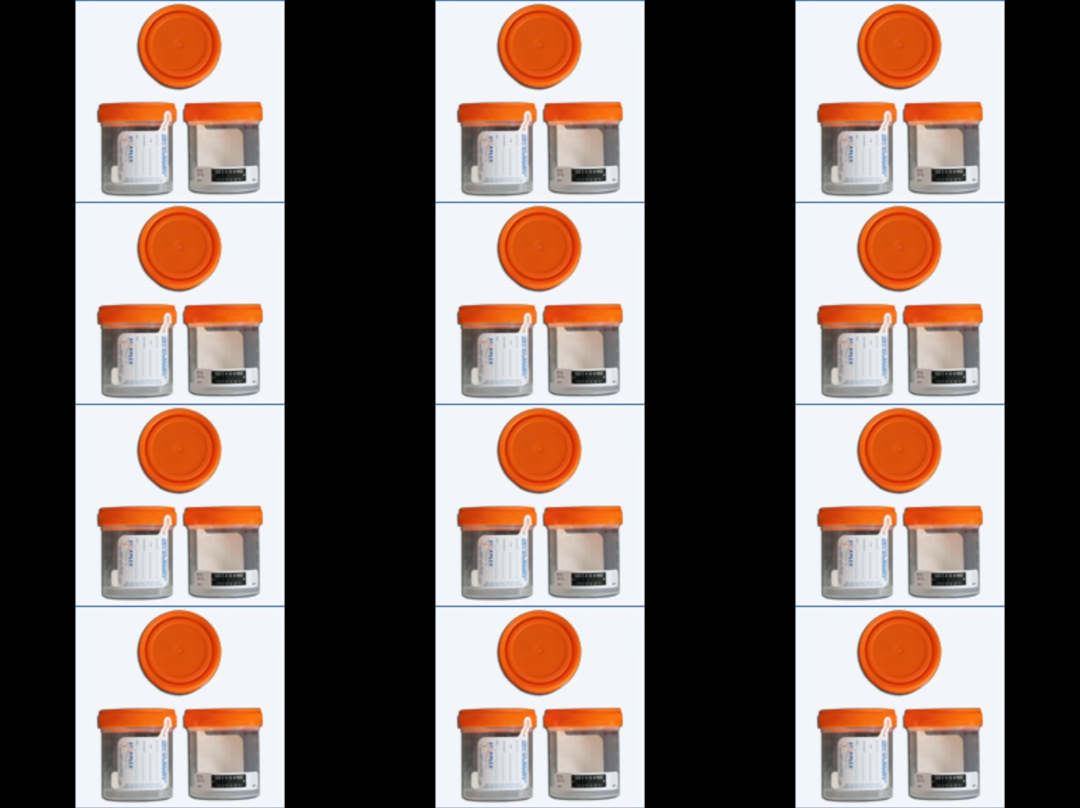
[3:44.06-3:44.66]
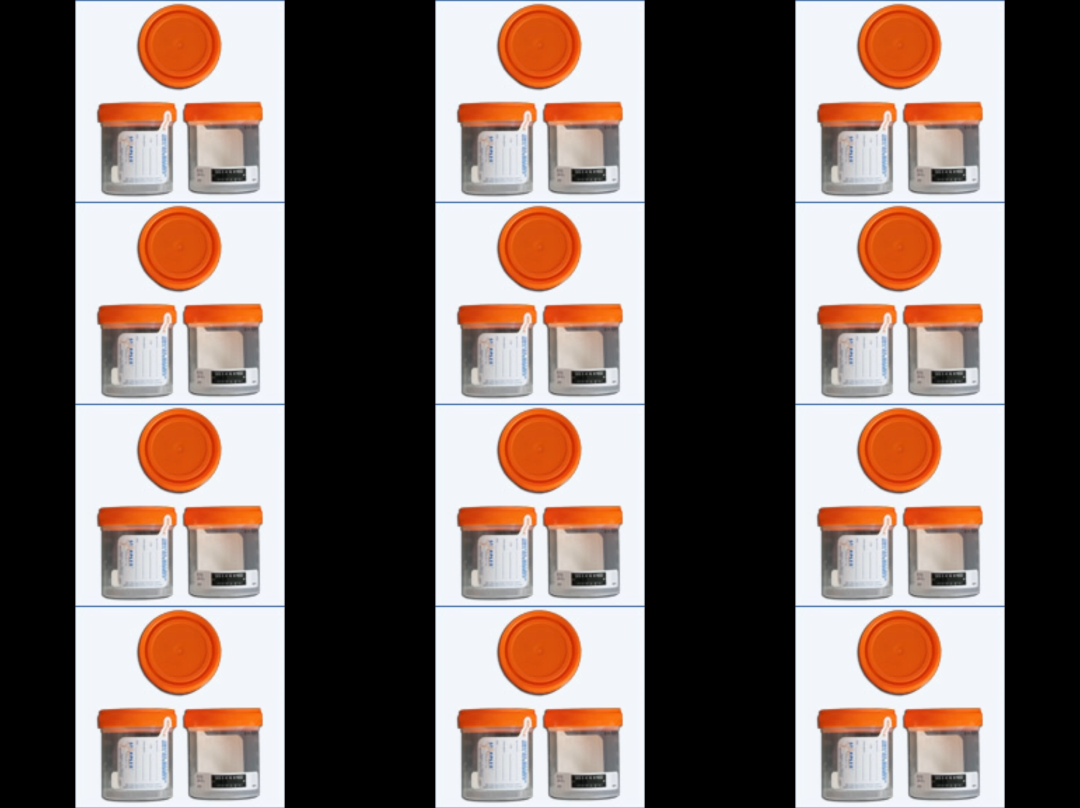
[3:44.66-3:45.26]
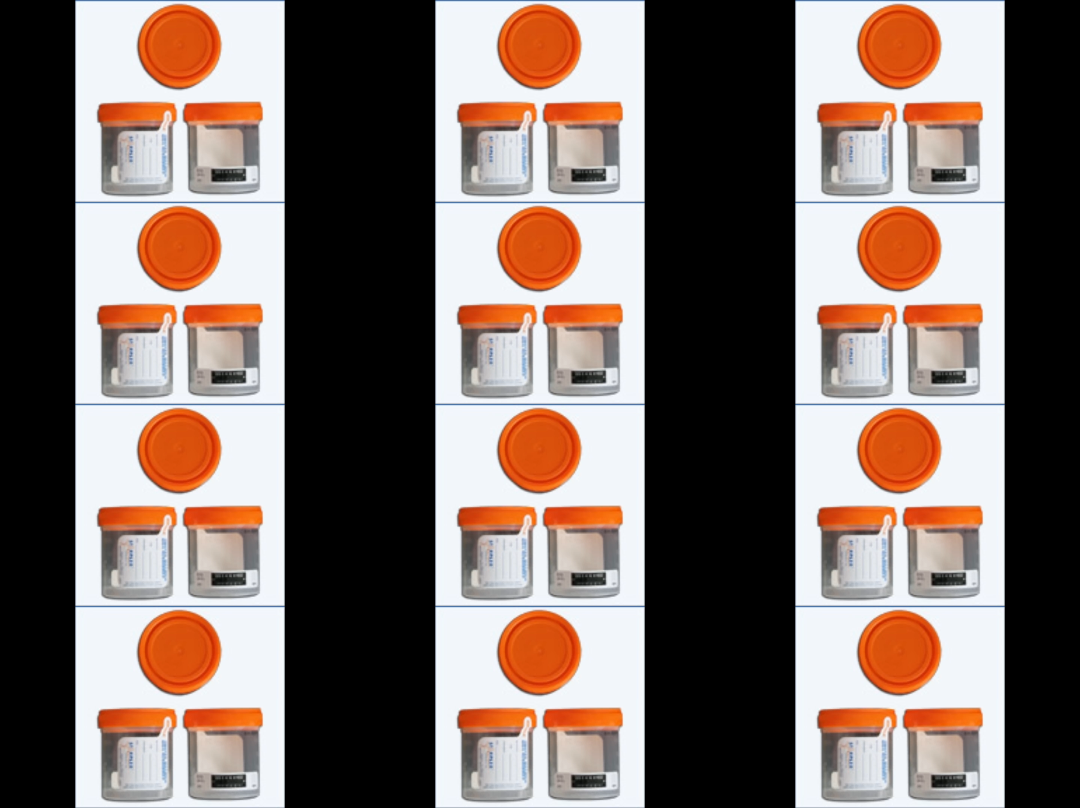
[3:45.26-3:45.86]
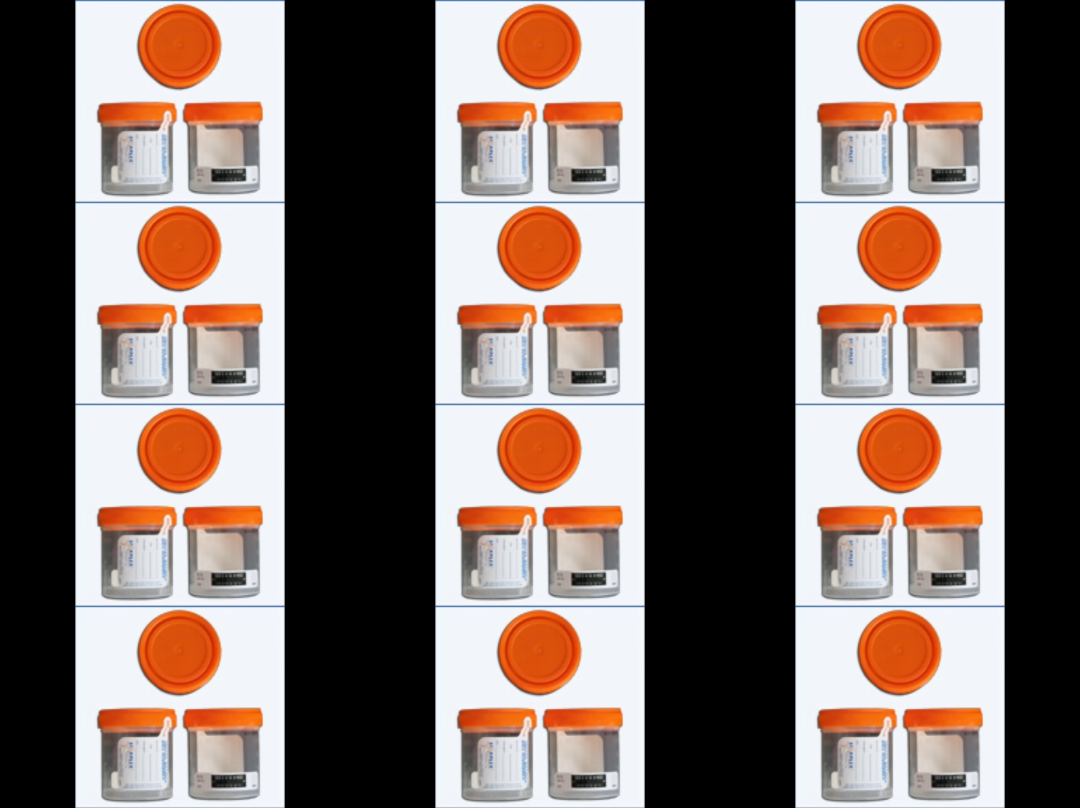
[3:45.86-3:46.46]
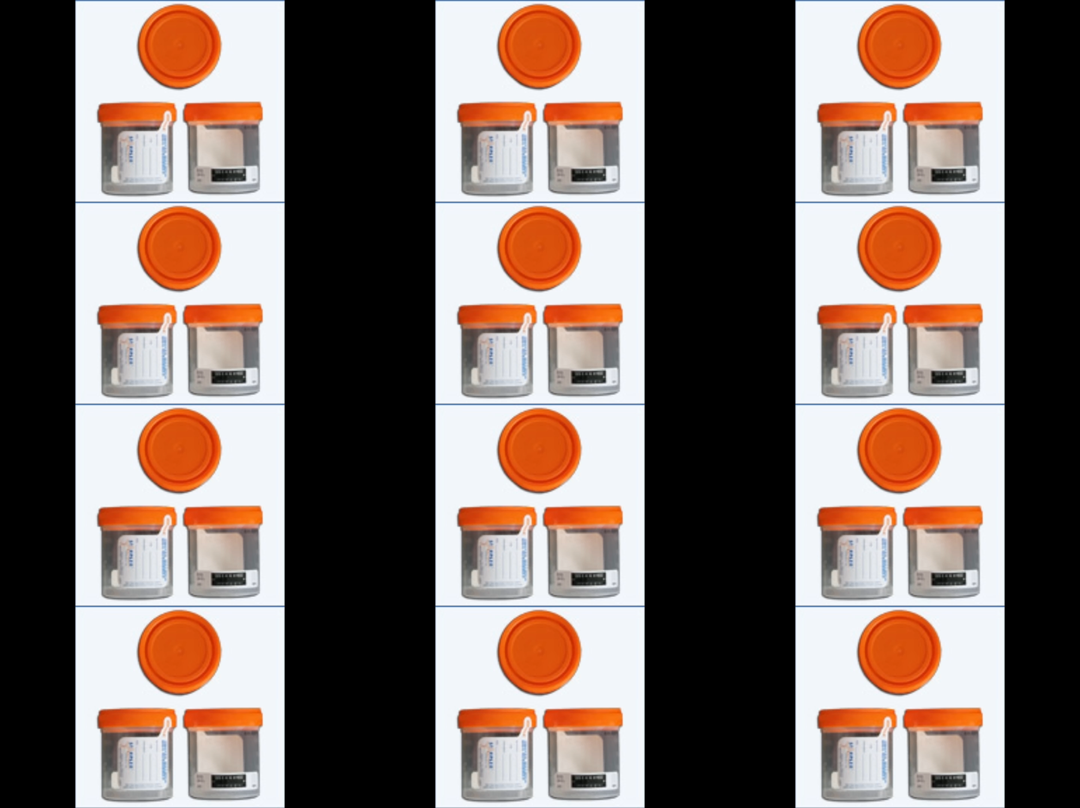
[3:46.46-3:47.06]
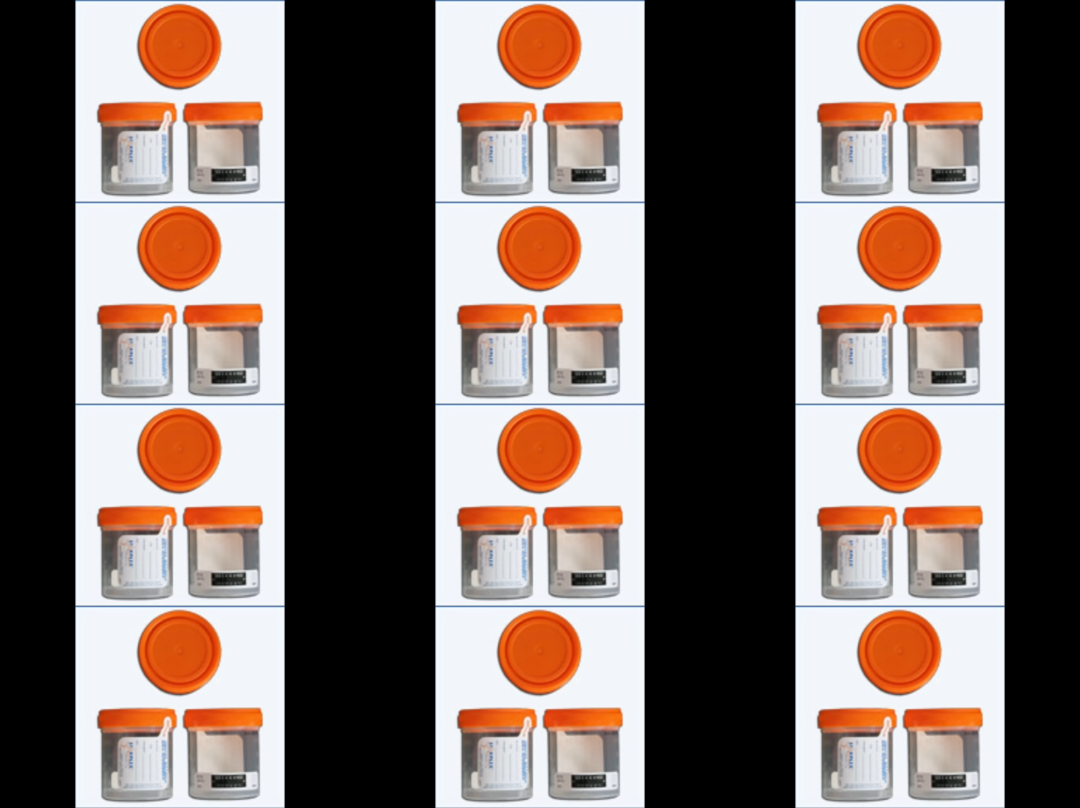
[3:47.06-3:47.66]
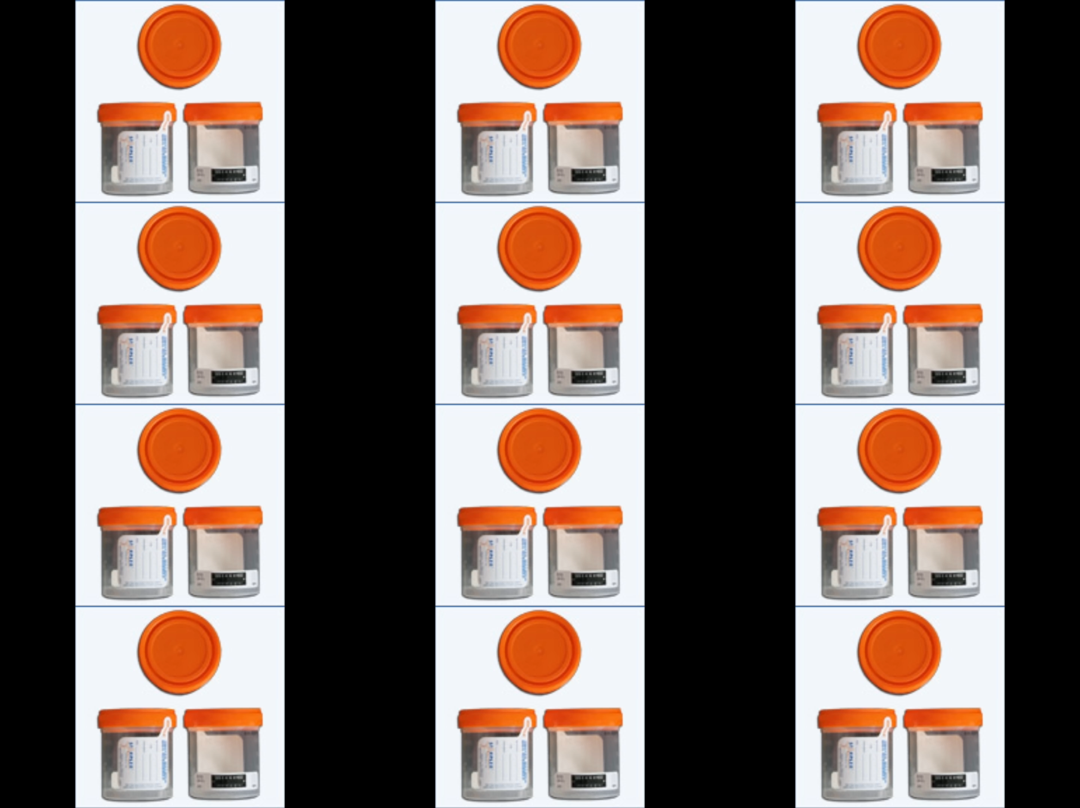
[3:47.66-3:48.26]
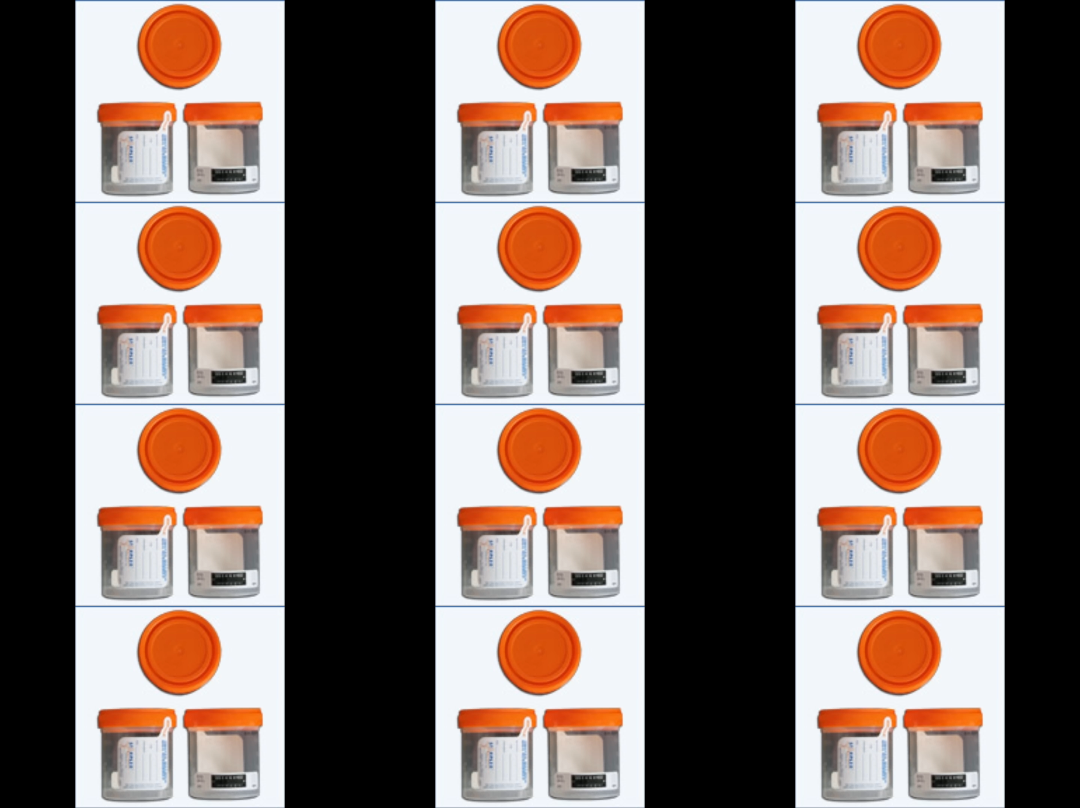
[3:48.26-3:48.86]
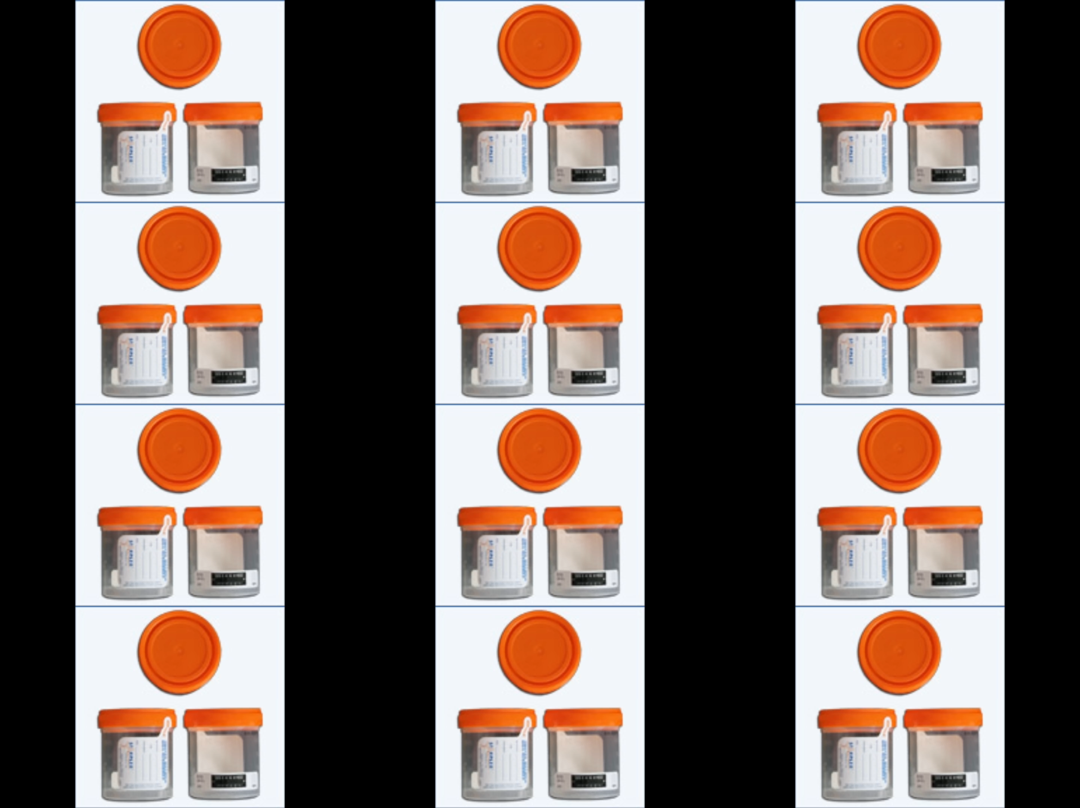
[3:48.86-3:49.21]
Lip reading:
(no speaker visible)